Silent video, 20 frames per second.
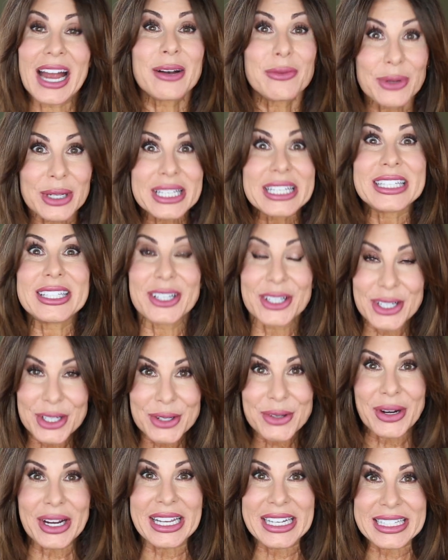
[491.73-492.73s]
I really look
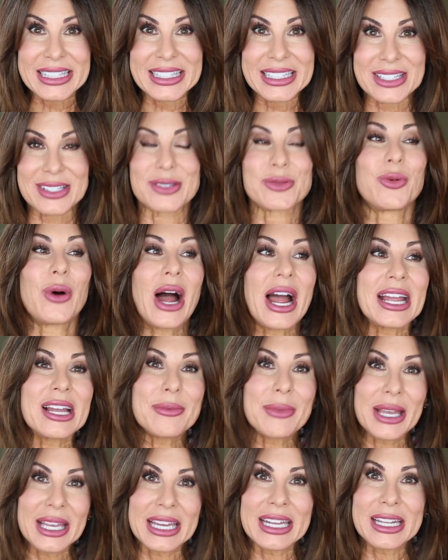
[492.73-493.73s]
great in this. Why
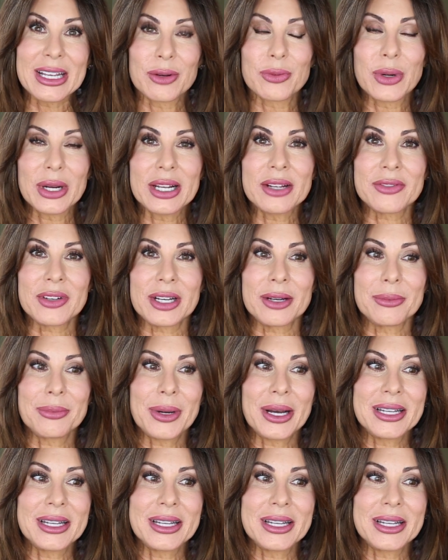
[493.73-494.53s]
am I getting rid of it?